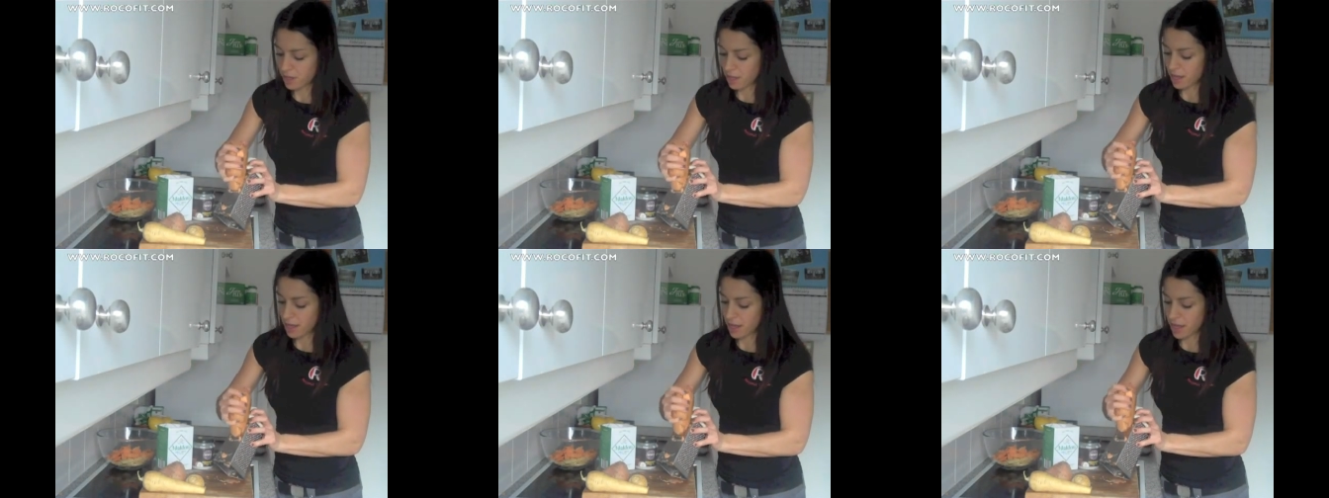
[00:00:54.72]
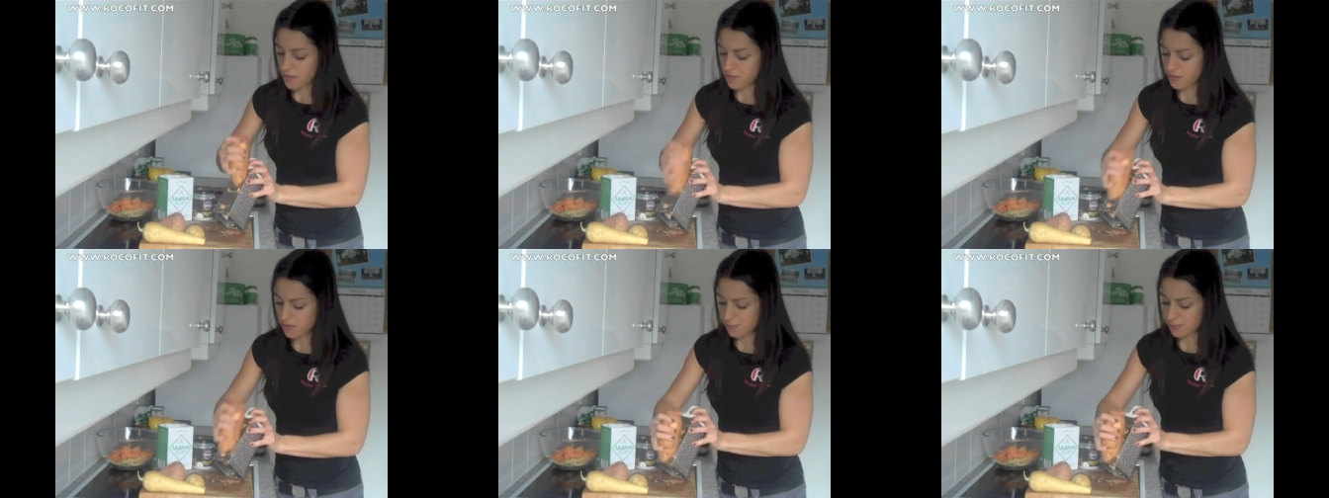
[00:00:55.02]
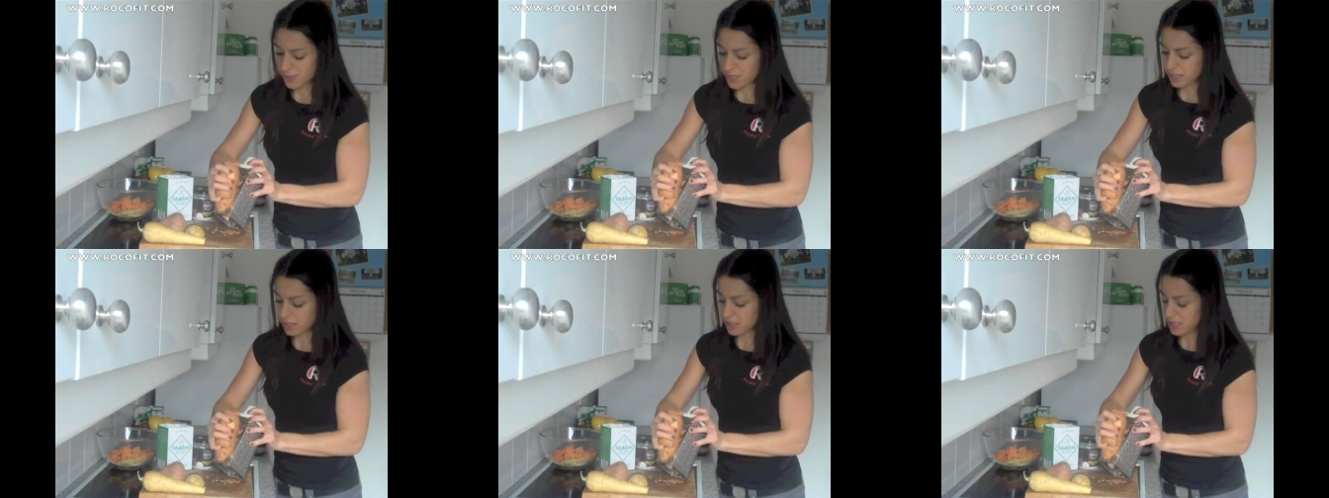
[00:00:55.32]
I haven't
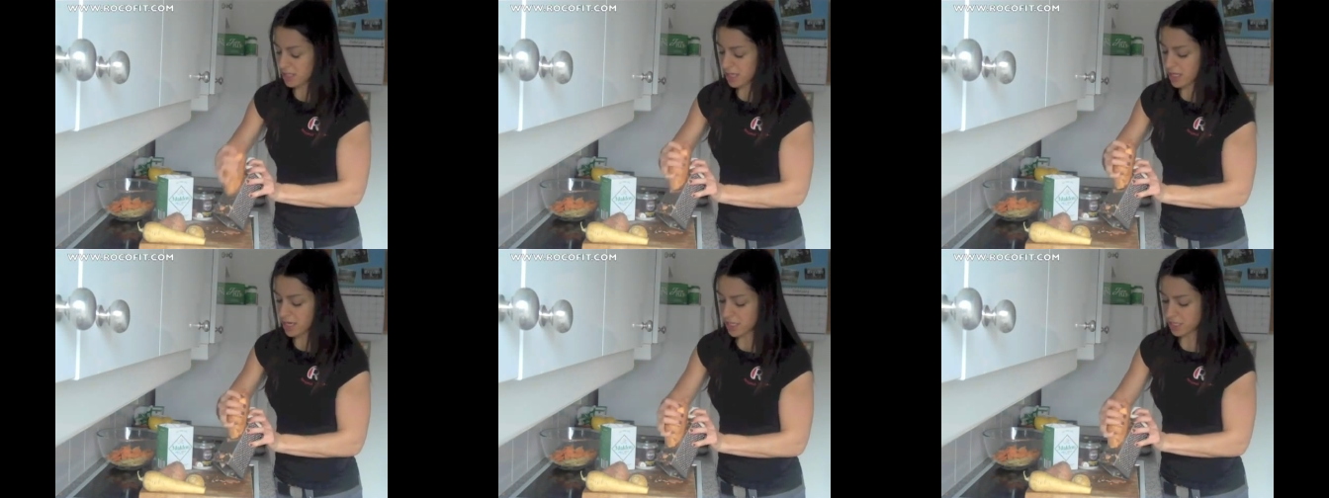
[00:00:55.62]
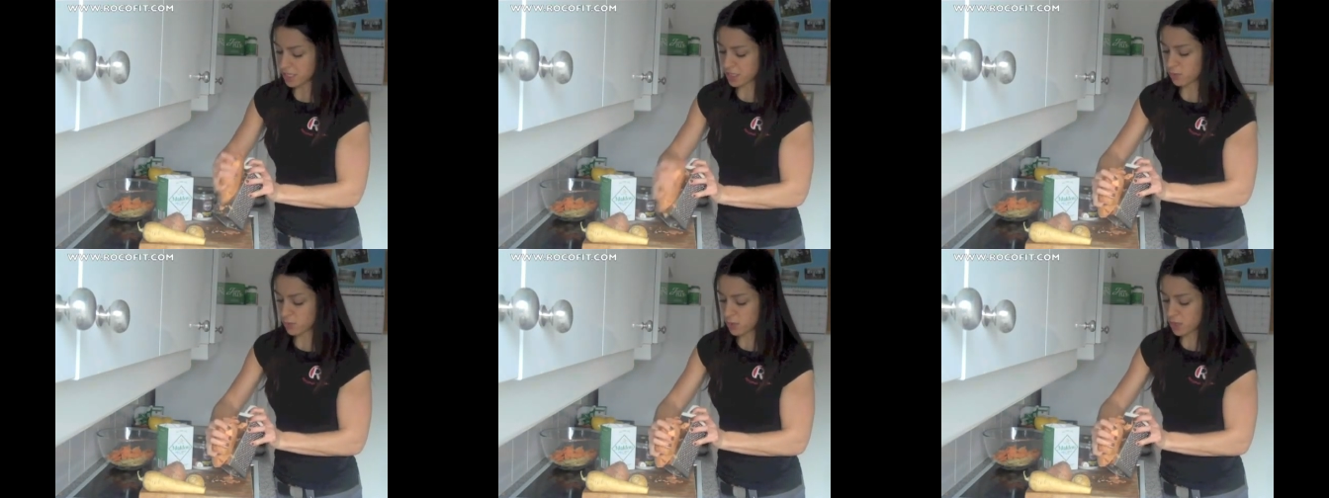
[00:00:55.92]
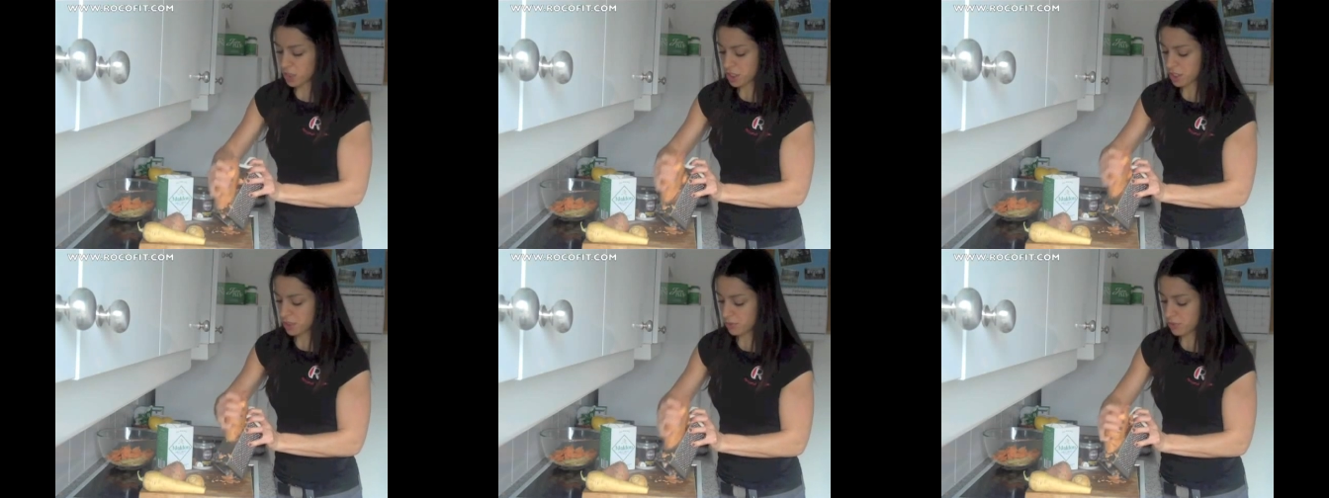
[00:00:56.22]
peeled it. I just
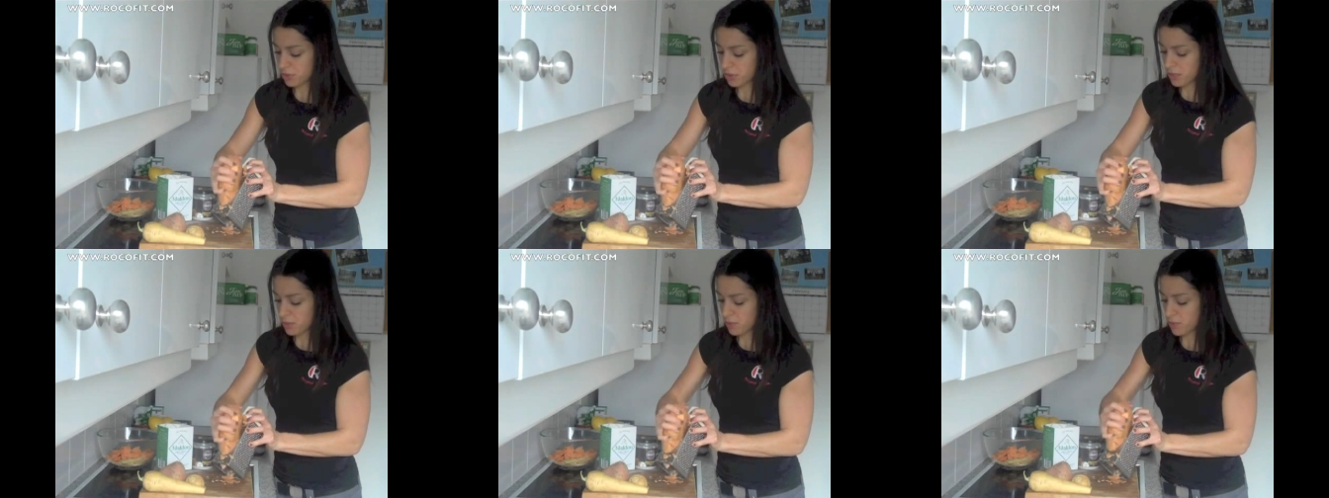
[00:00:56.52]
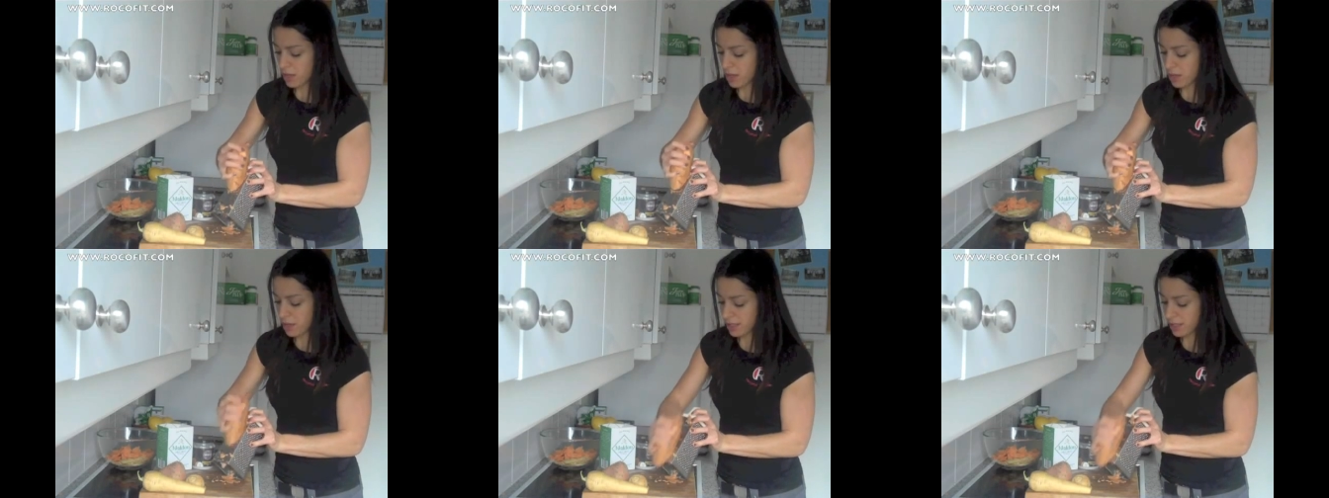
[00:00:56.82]
washed them really well.